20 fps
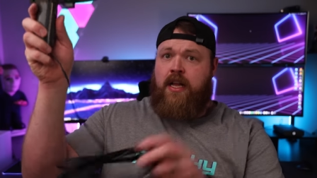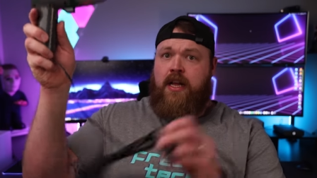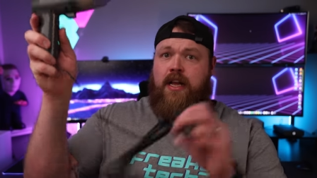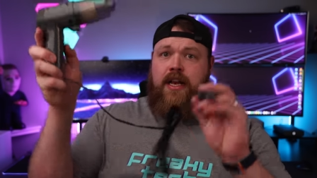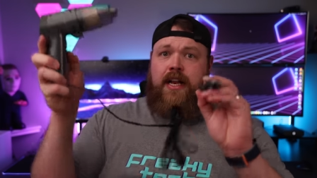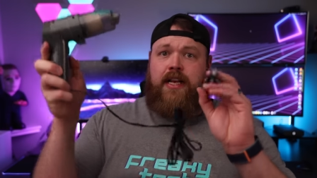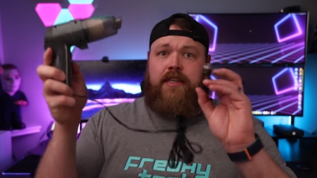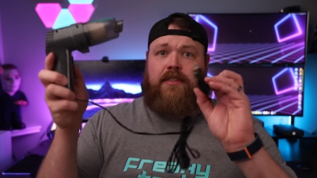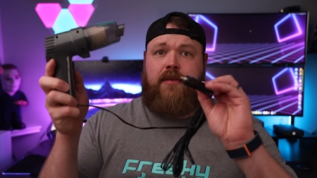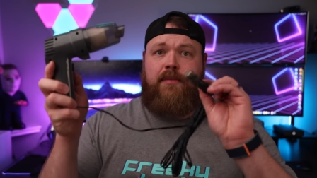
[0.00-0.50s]

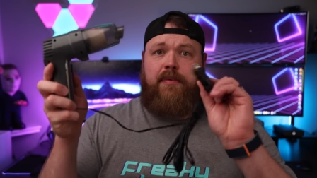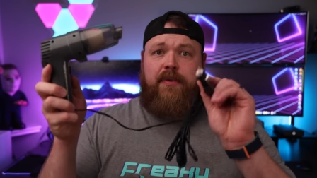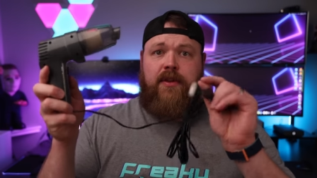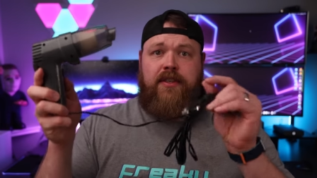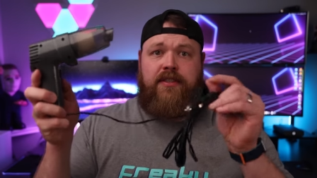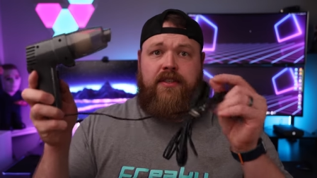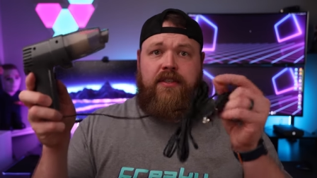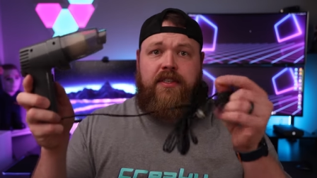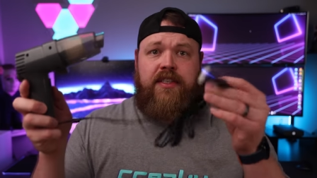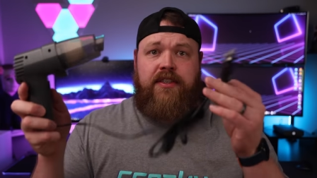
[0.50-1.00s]
It actually
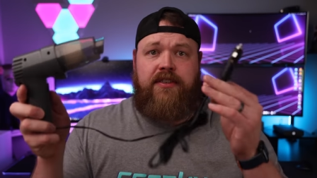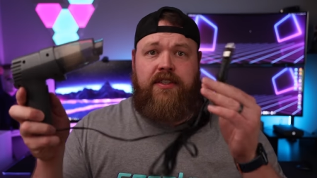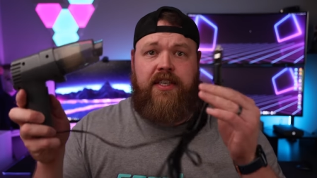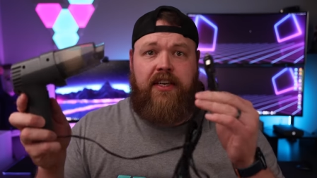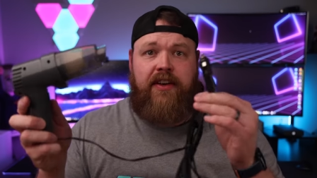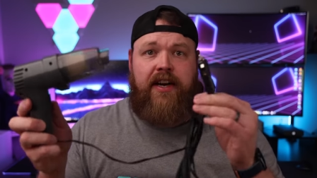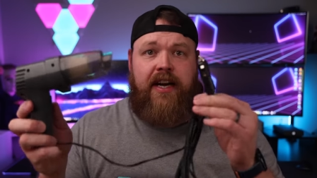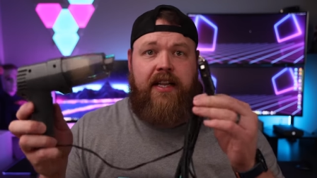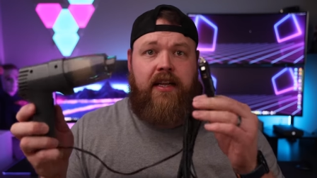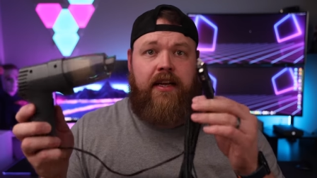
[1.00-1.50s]
plugs into your
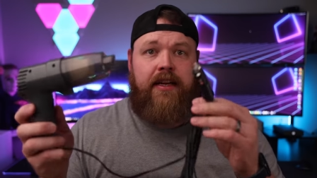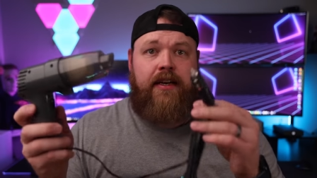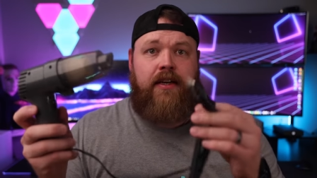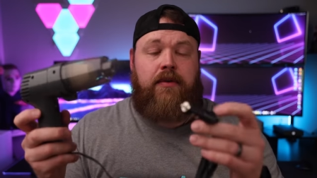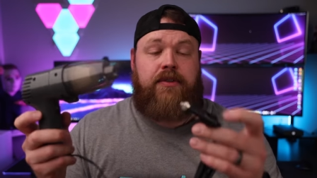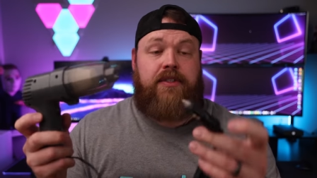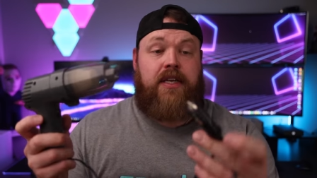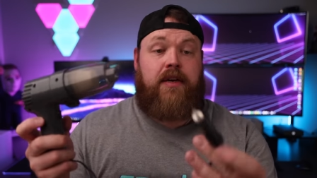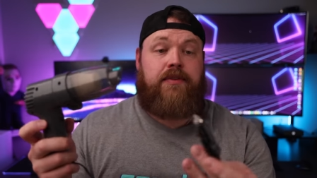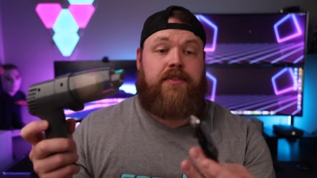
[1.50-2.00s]
cigarette lighter,
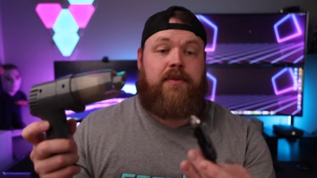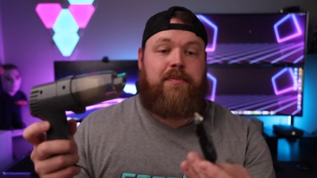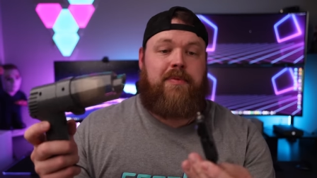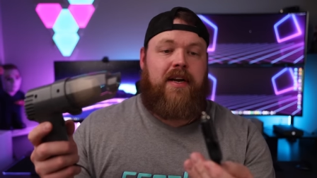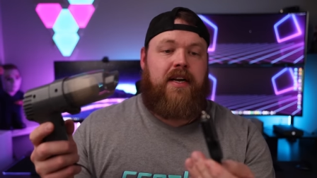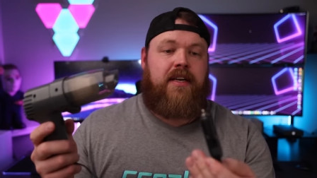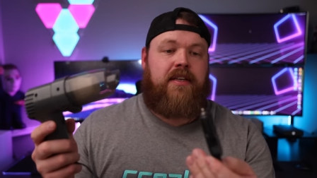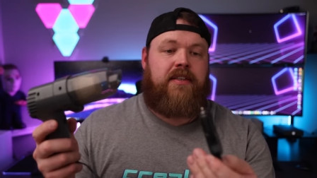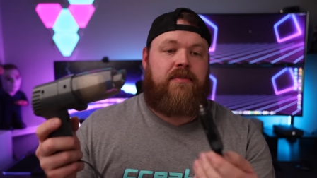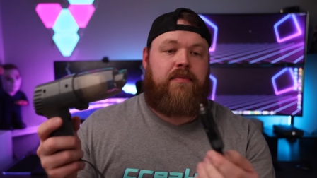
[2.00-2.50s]
which I was
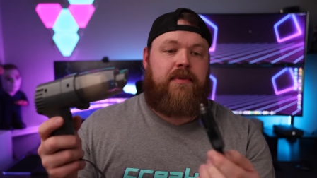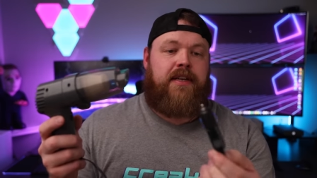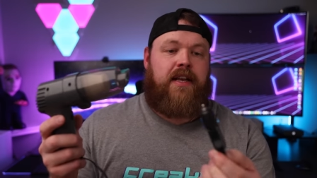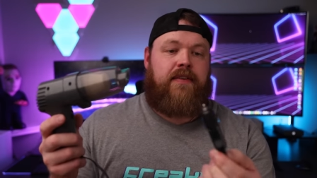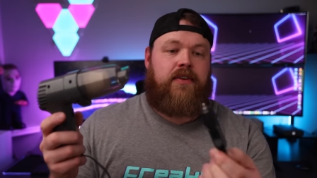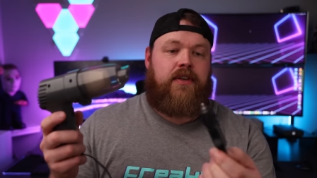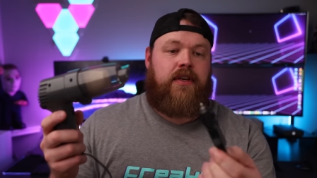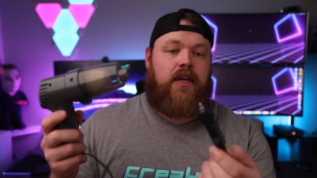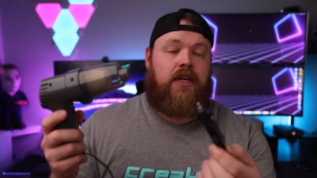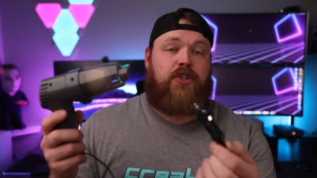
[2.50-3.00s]
surprised. We
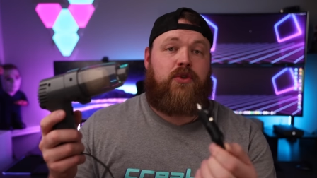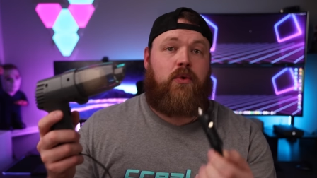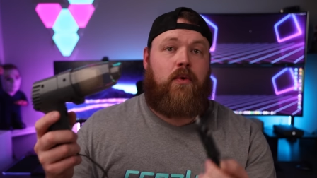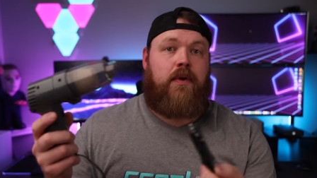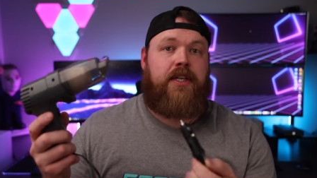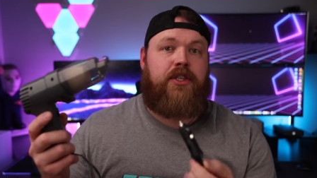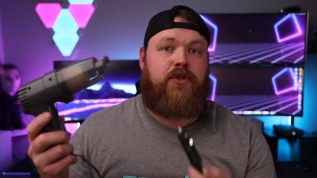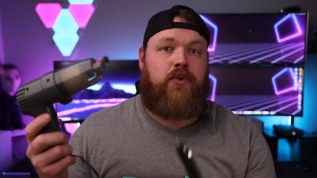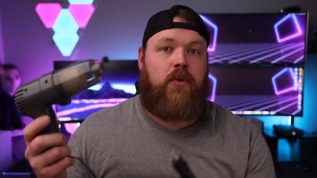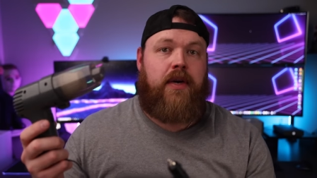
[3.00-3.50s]
have a
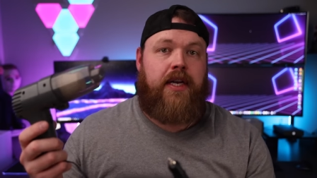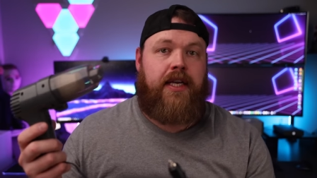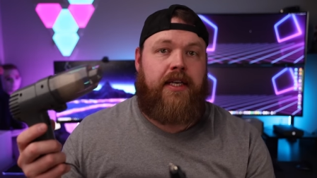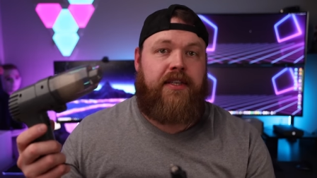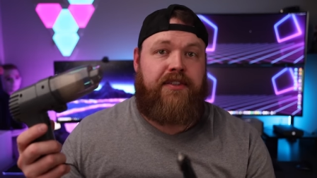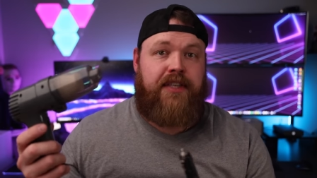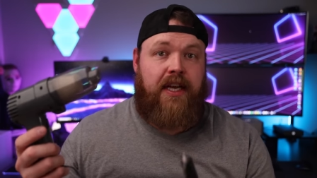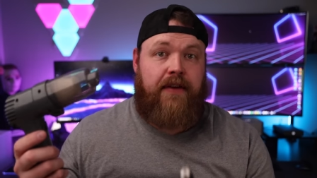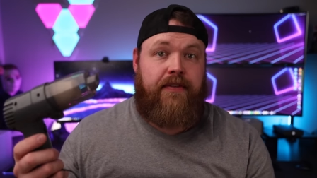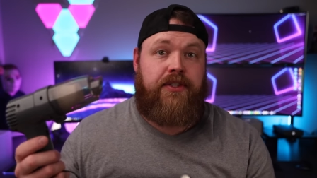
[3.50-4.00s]
2020
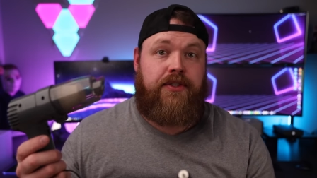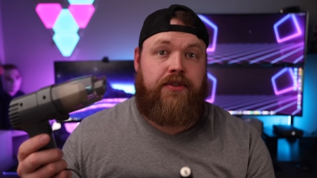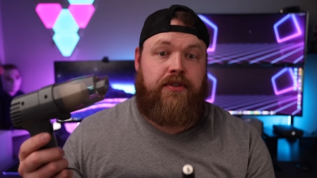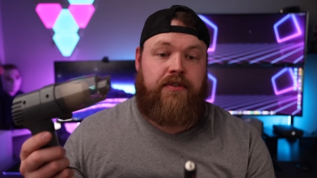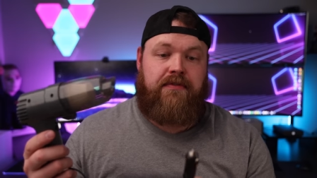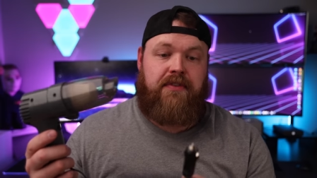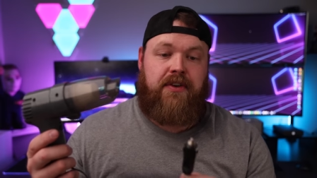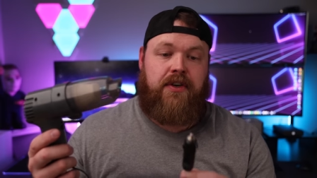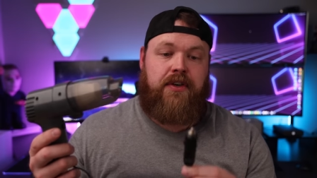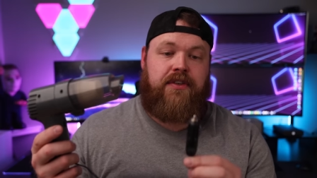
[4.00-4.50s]
Chevy
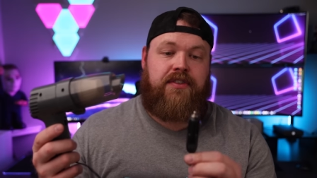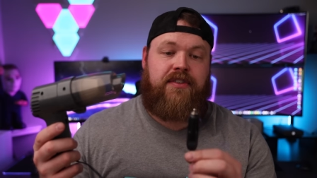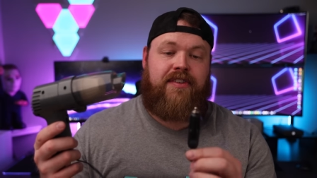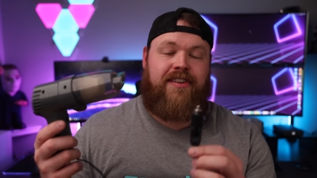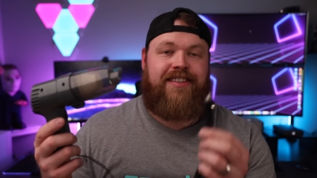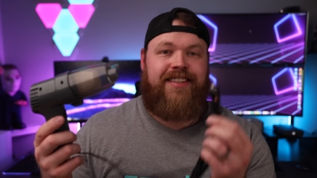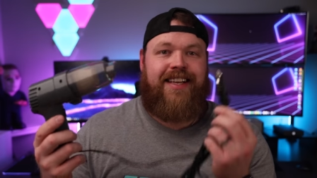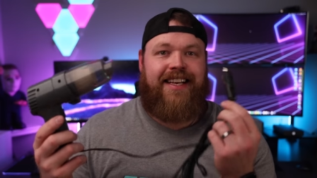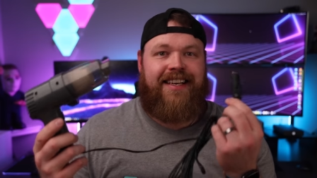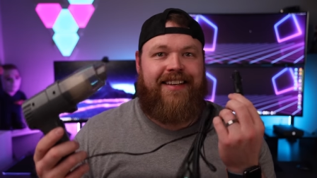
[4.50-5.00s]
Traverse, and
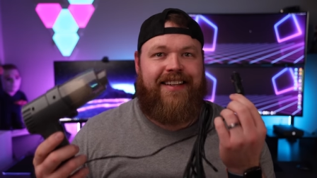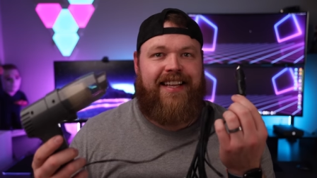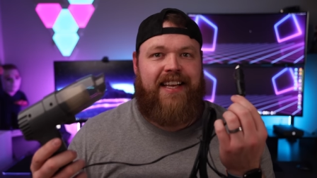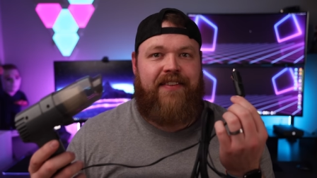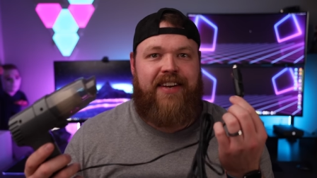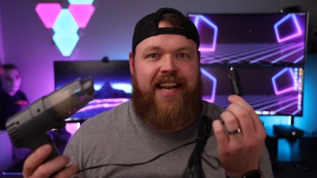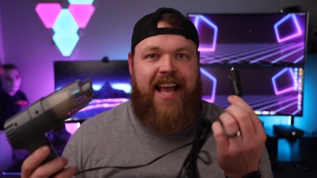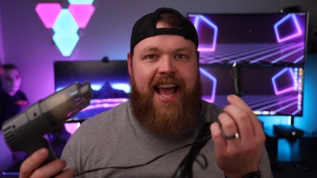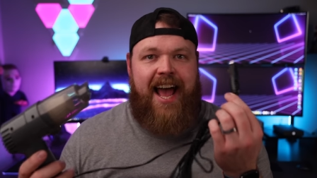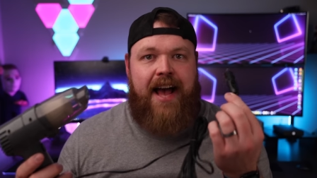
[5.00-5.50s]
I was like, do they
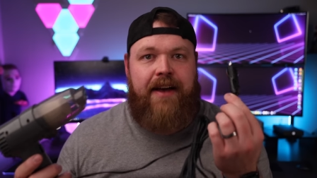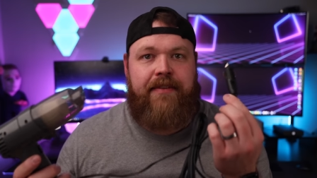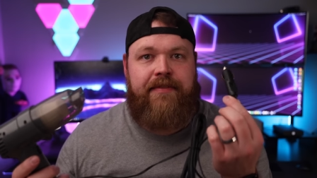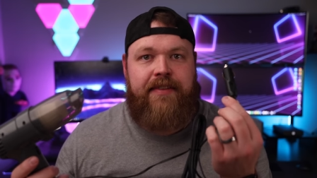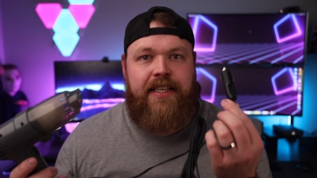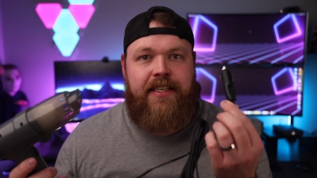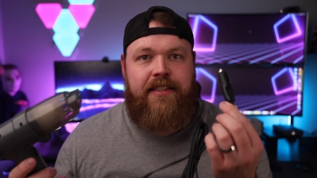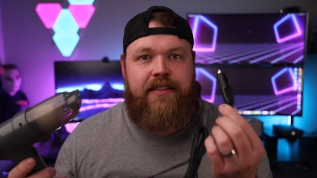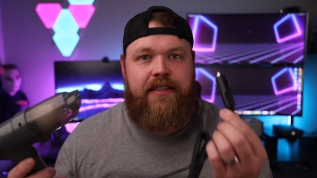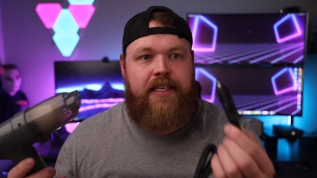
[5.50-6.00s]
even have
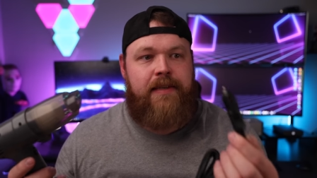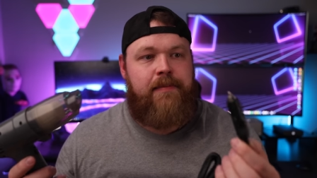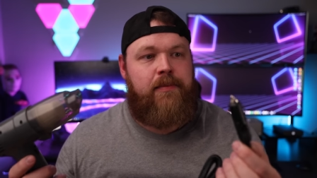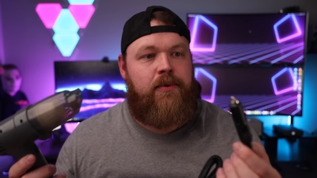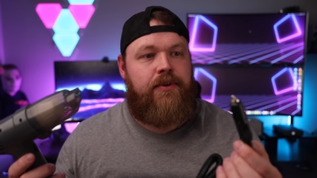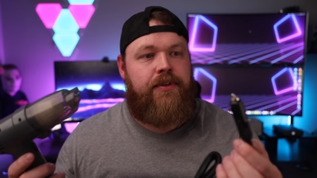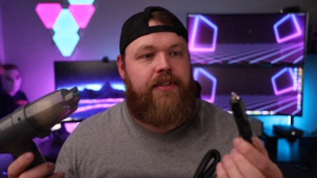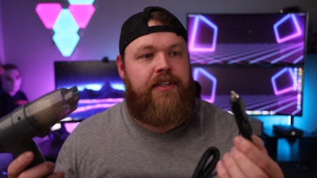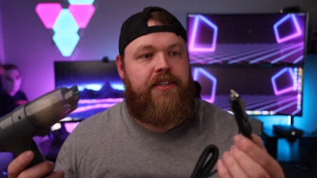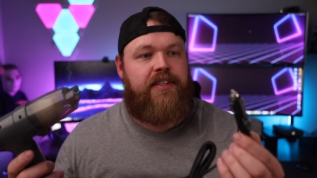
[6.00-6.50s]
these
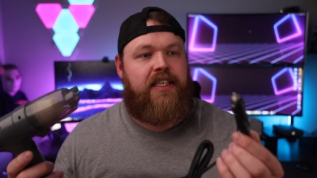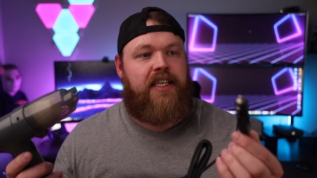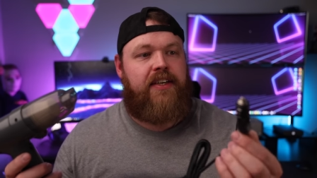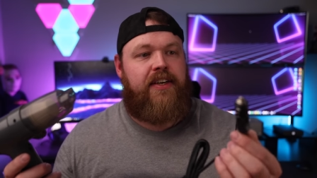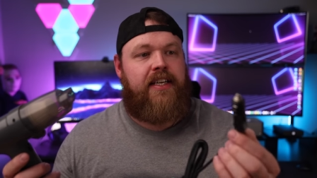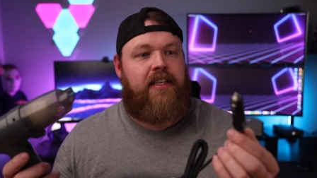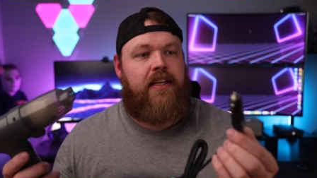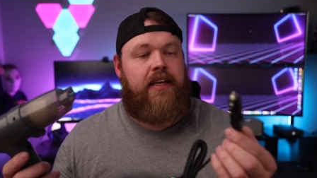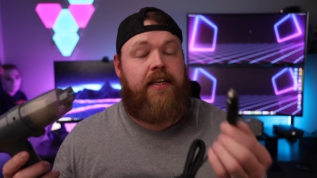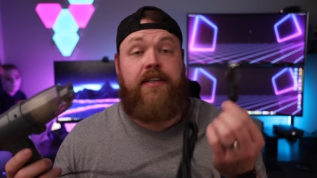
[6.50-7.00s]
anymore, these
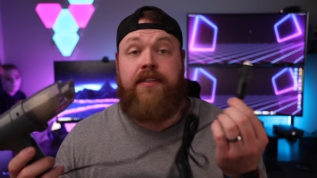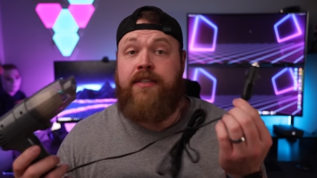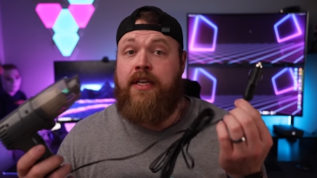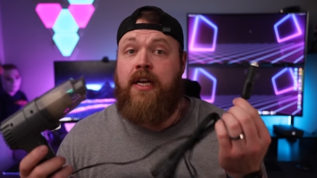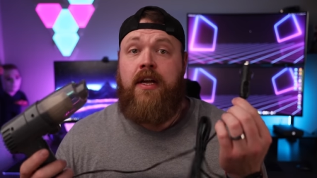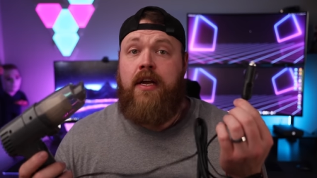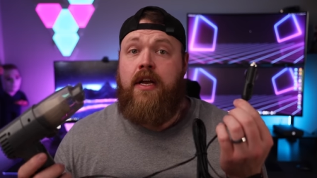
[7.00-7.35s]
cigarette lighters?